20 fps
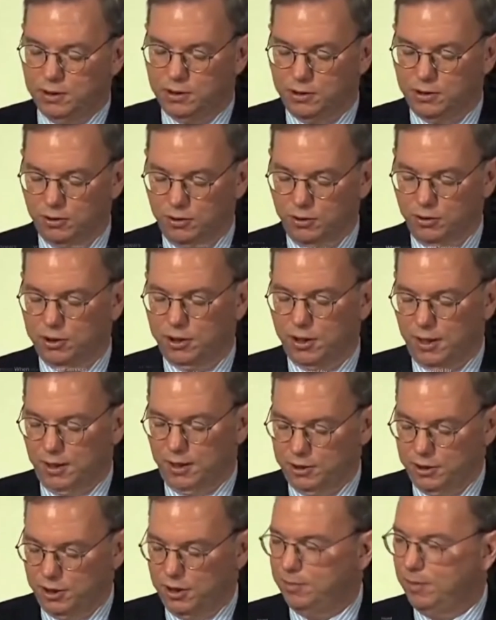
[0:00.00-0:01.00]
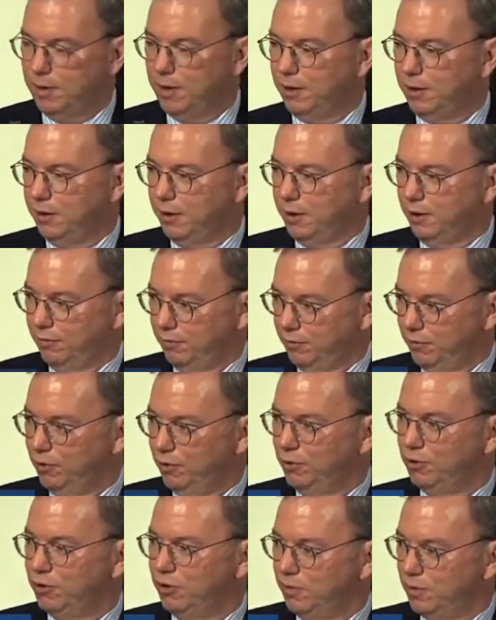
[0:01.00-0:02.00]
search and a Gmail and a
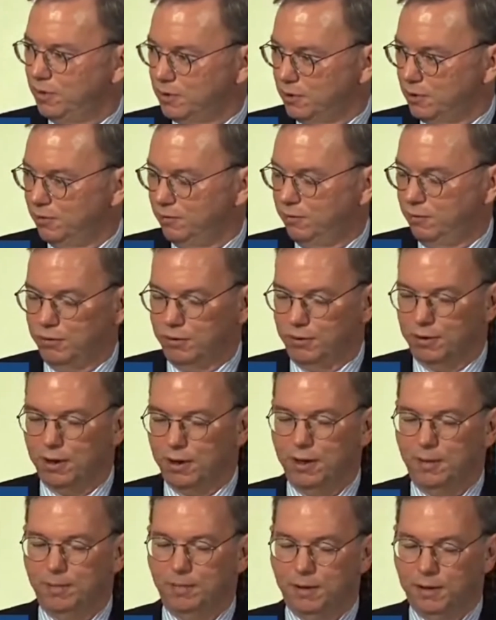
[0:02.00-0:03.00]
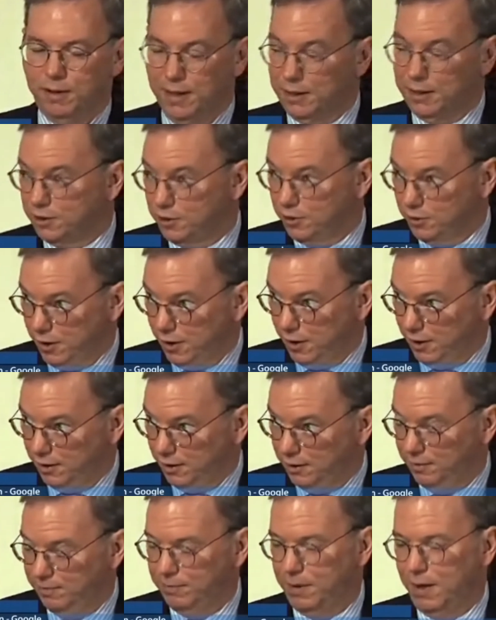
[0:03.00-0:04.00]
YouTube and so forth yesterday,
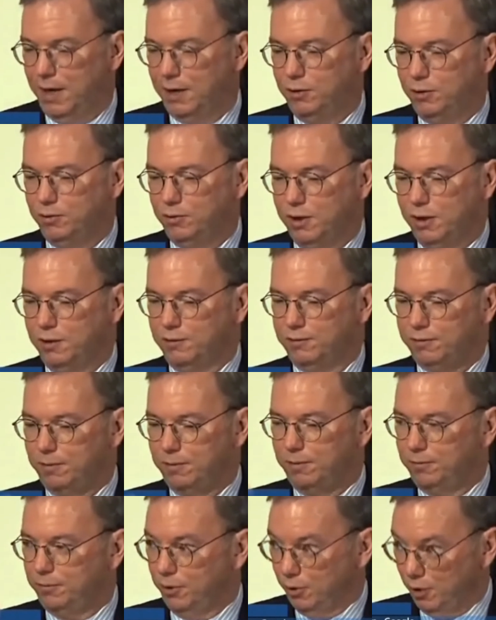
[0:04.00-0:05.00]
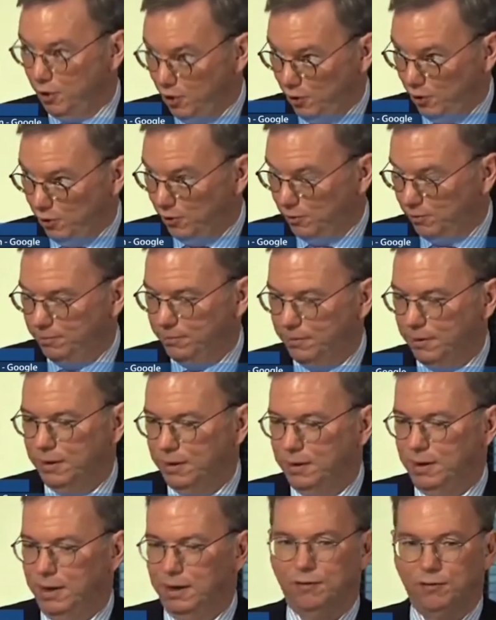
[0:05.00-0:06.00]
and you did it from your home,
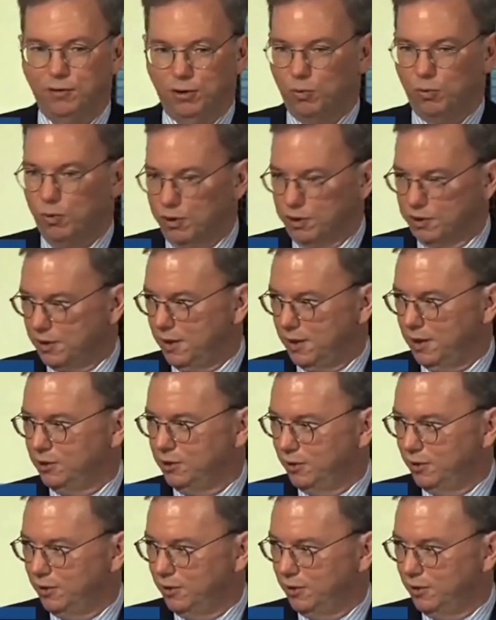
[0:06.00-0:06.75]
I'll give you the worst case.